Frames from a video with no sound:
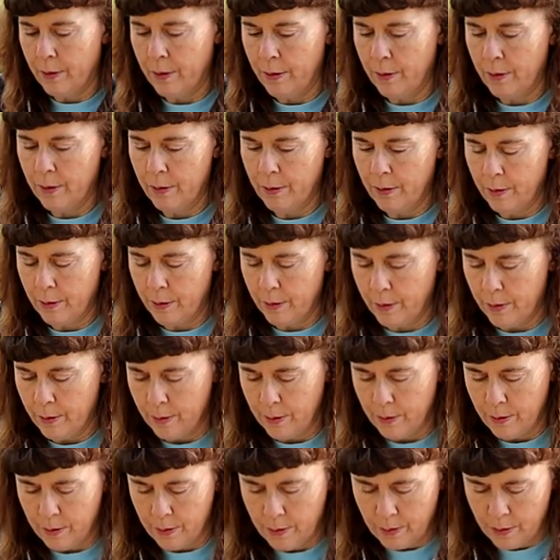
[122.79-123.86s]

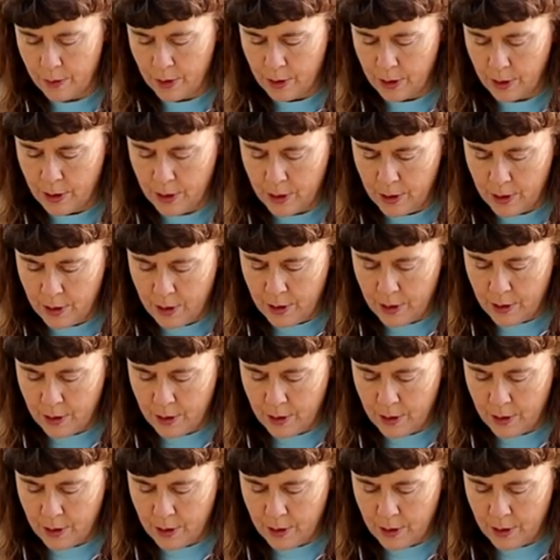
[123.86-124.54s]
(no one is talking)